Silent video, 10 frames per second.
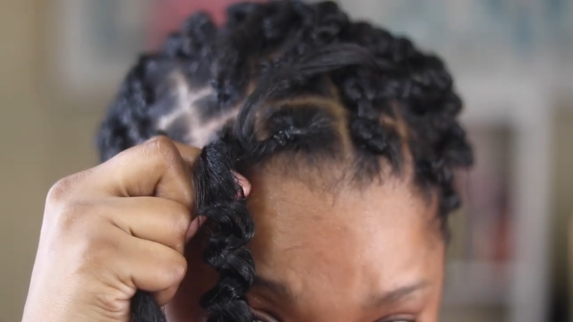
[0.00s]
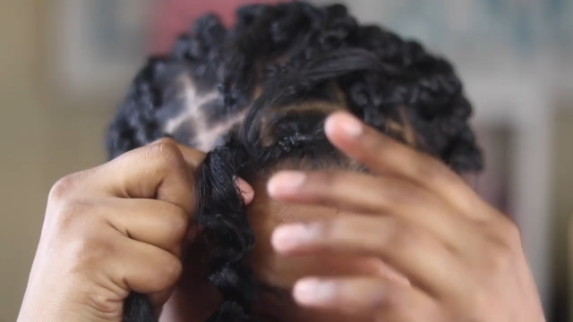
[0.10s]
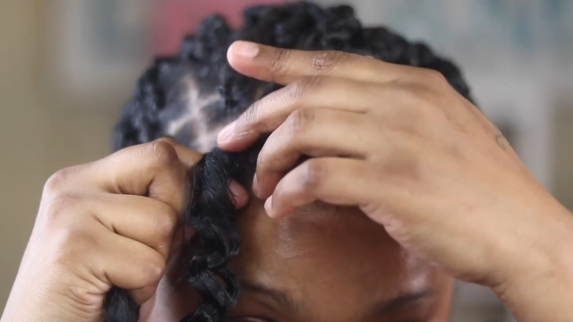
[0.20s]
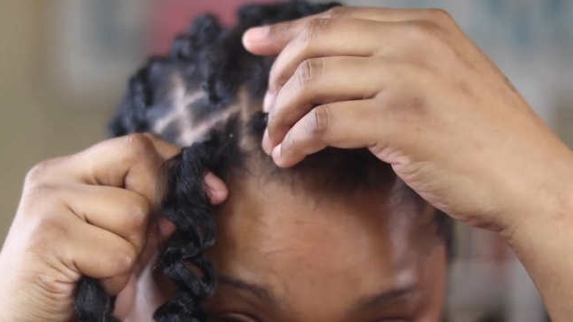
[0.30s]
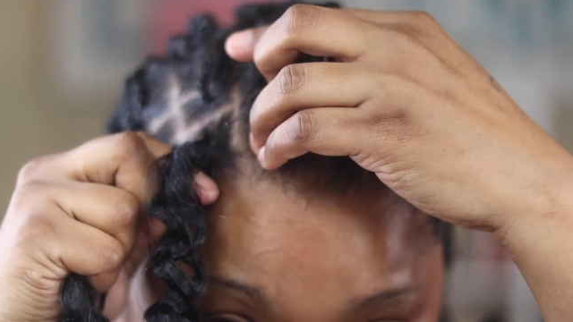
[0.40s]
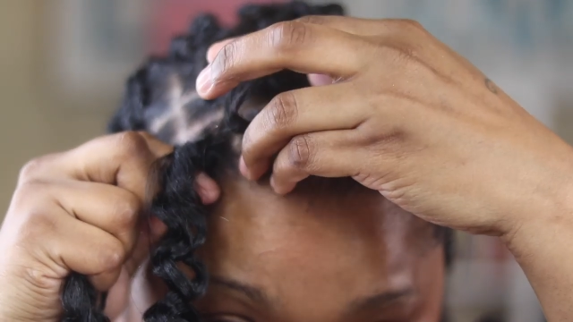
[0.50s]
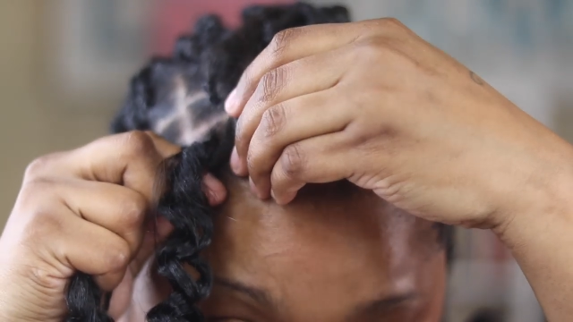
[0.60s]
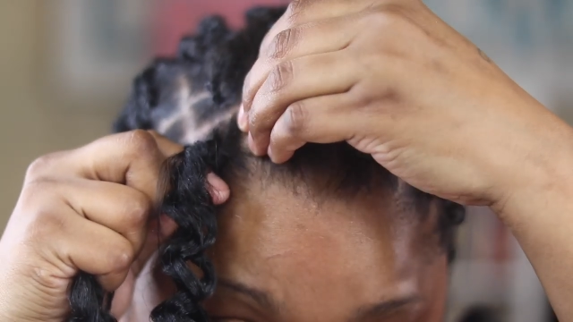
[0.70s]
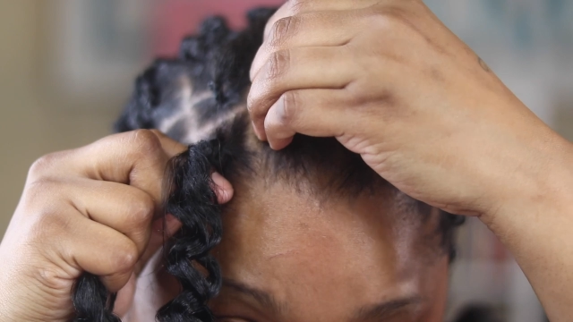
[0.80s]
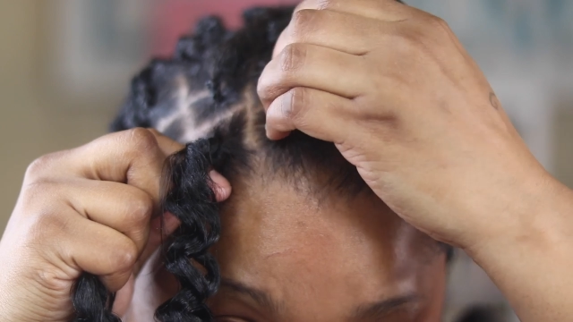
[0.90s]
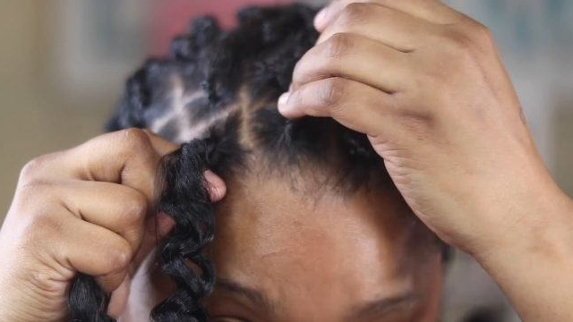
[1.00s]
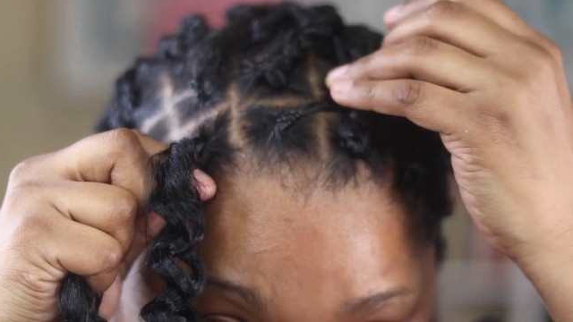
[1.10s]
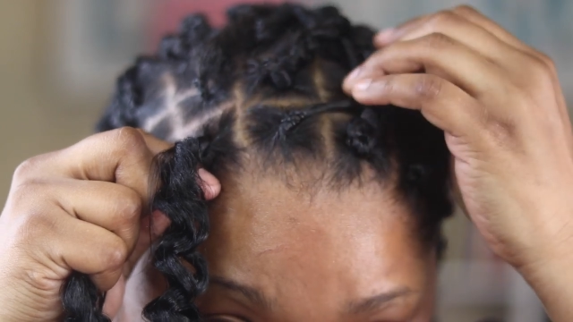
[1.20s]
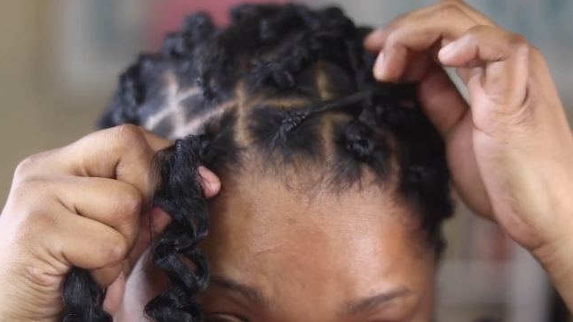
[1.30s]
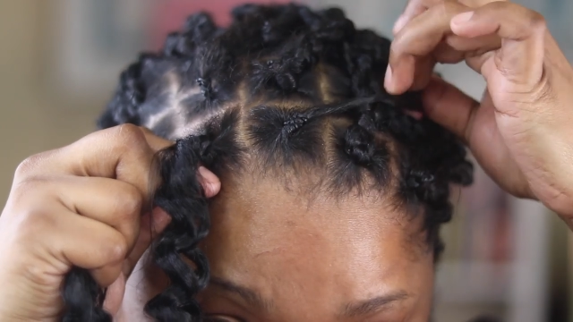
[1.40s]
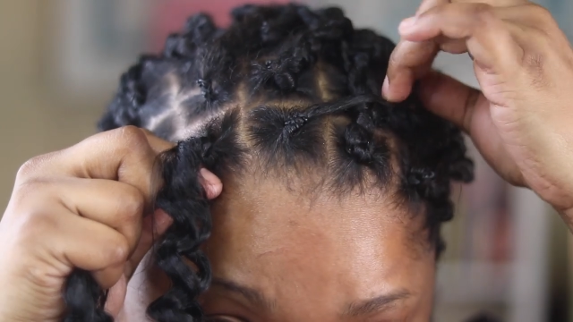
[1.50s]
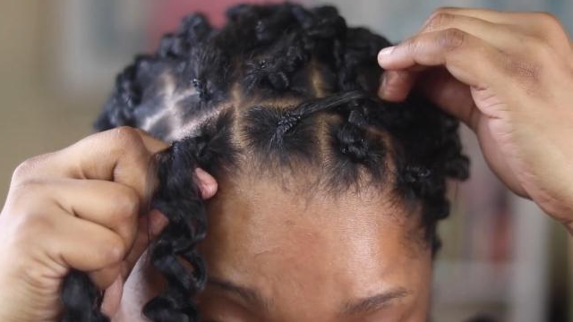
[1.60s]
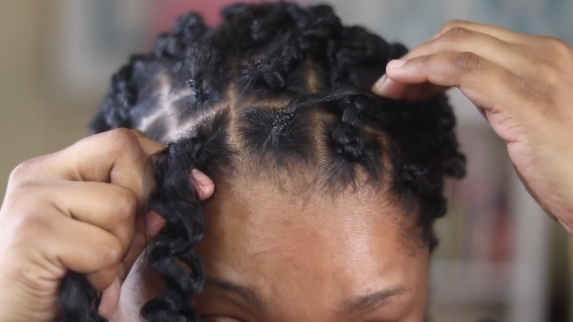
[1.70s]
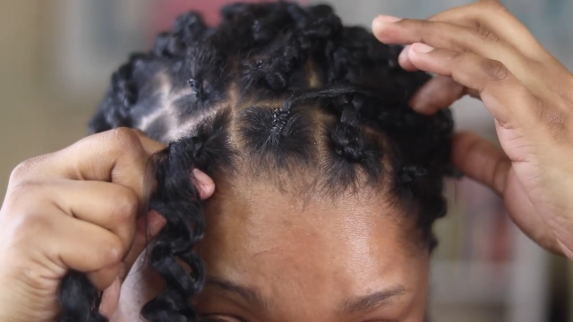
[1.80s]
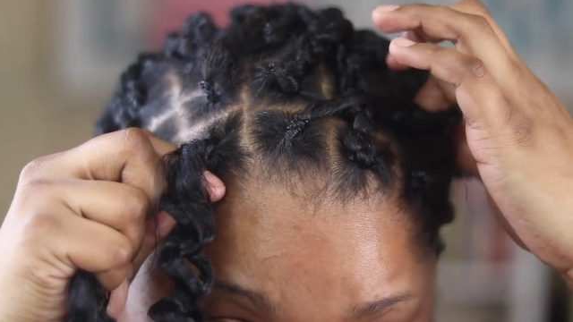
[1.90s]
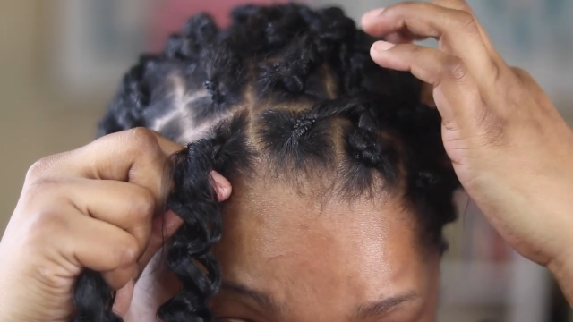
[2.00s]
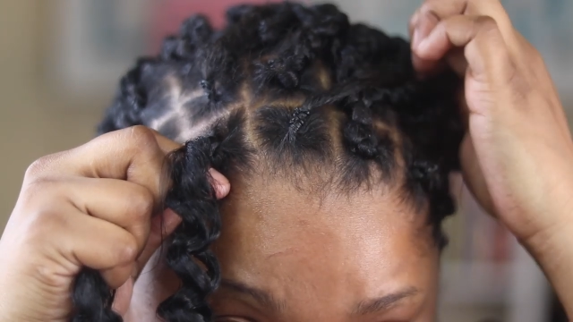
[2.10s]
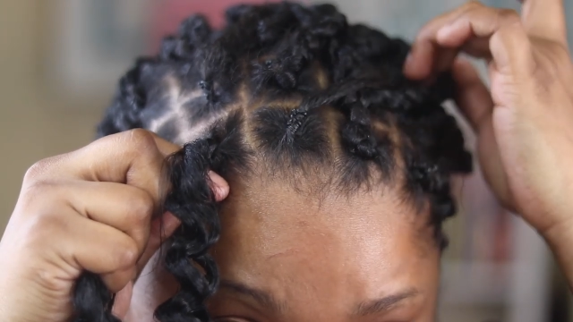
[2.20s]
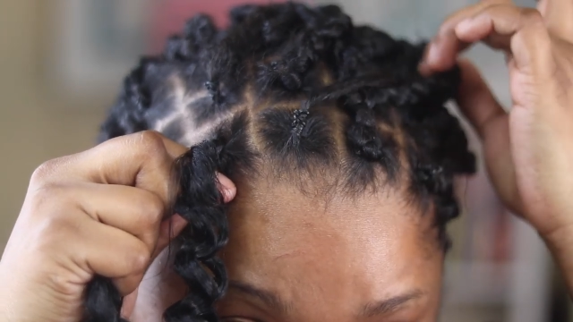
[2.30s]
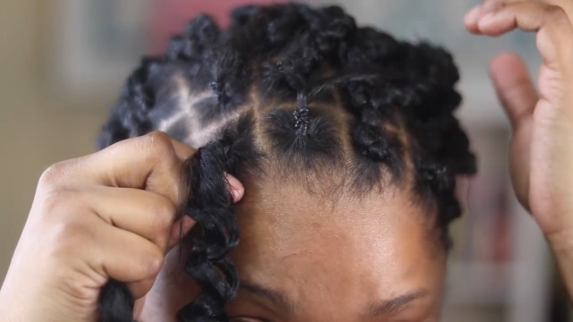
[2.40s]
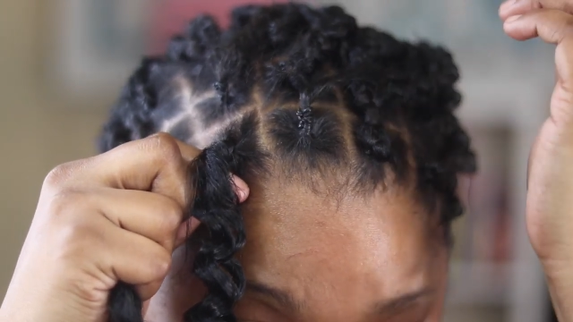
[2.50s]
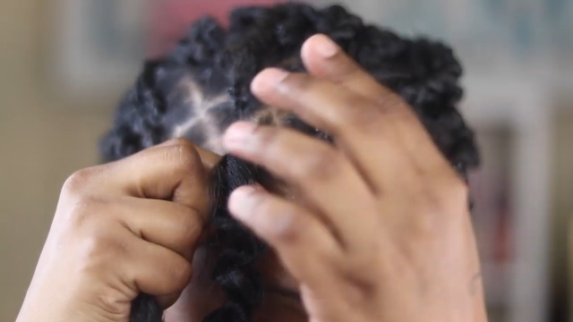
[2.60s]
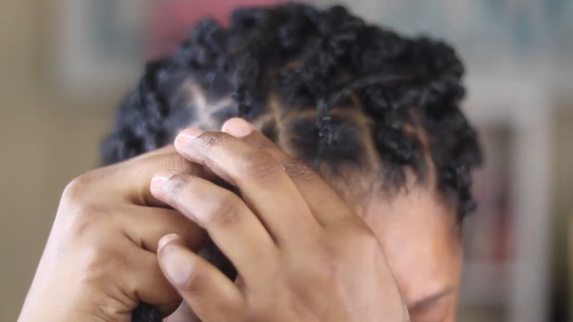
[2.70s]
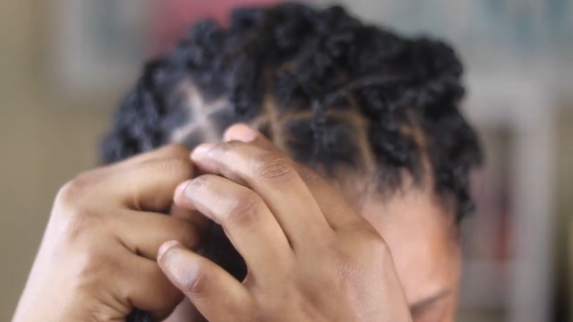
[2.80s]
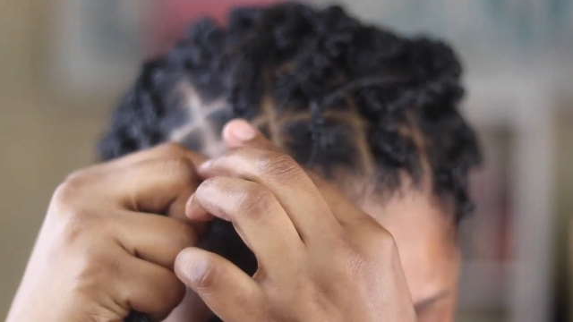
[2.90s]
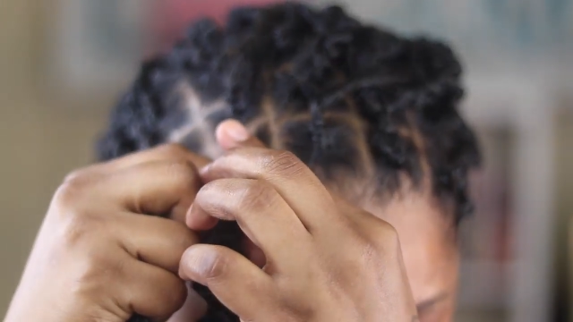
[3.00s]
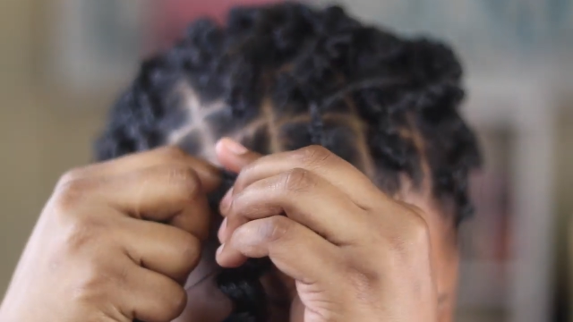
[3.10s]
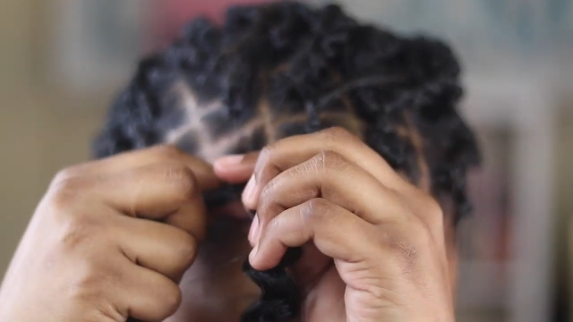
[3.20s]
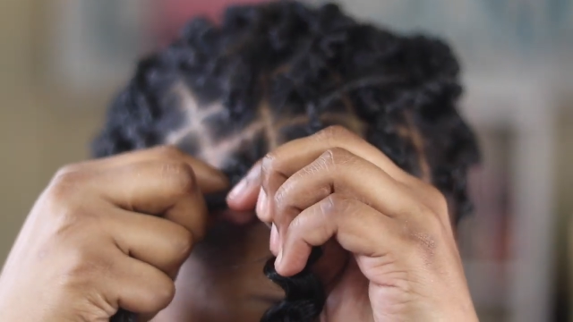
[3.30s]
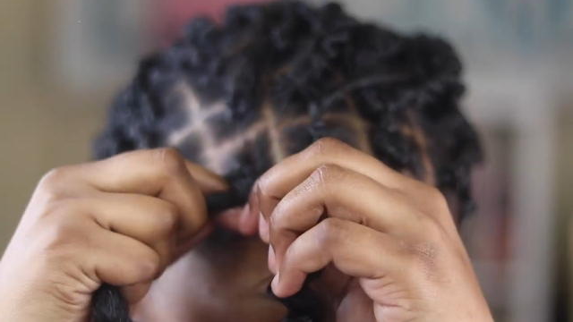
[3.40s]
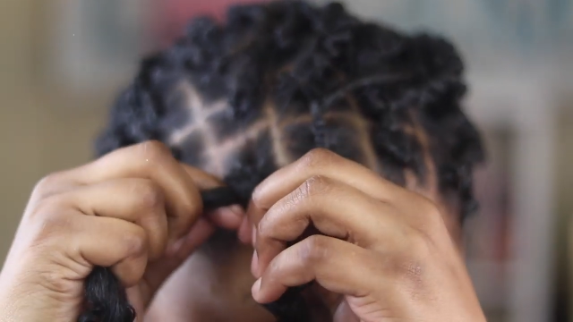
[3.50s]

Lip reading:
No face is visible, so there are no lips to read.